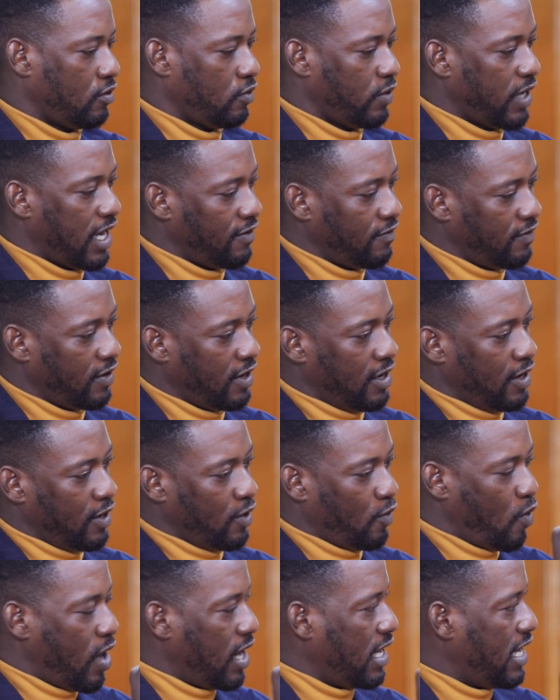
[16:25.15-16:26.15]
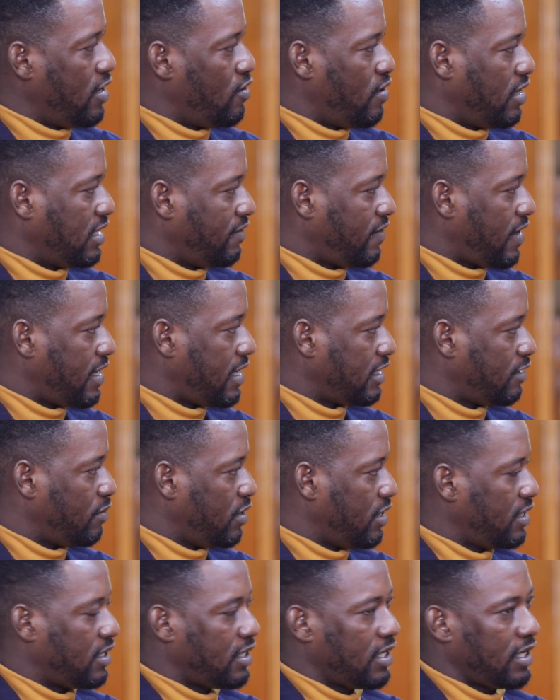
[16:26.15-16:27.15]
You know, we have Wale Edun as the
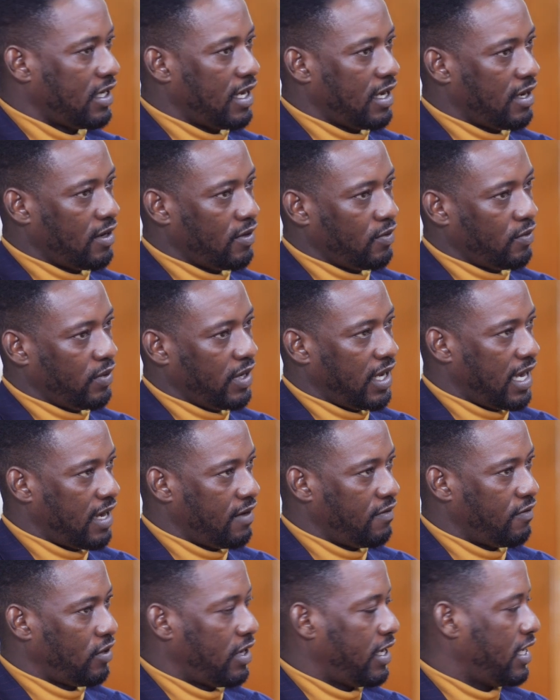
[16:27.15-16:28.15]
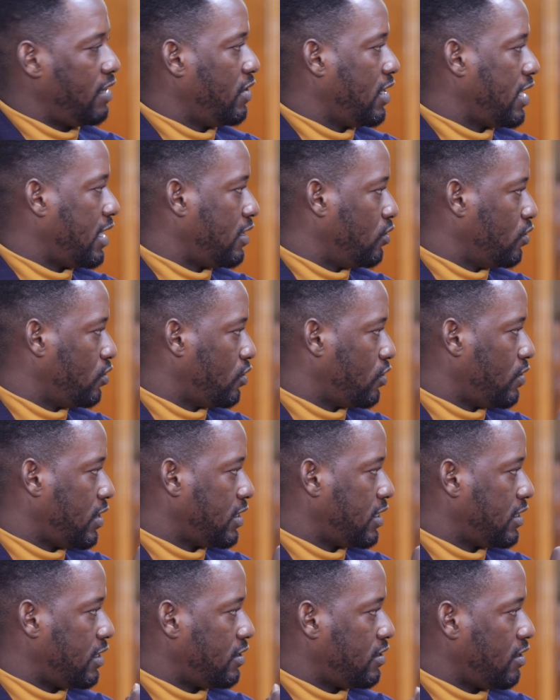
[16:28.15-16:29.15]
finance minister now, we have Olayemi
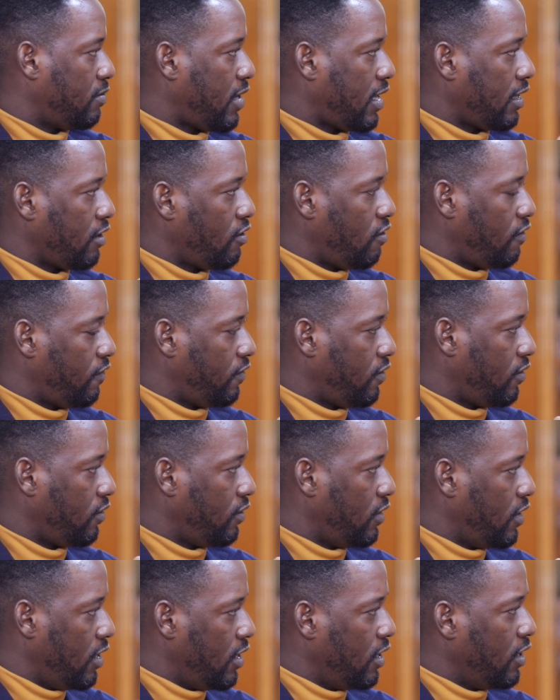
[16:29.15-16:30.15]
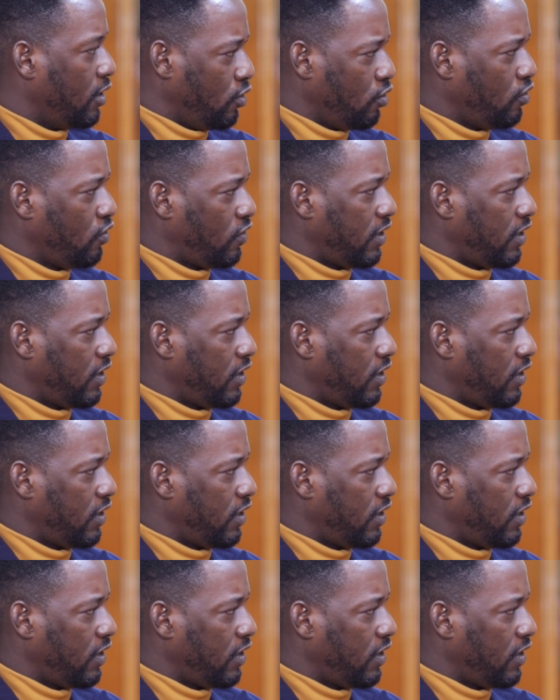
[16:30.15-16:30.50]
Cardoso as the central bank governor. Mm.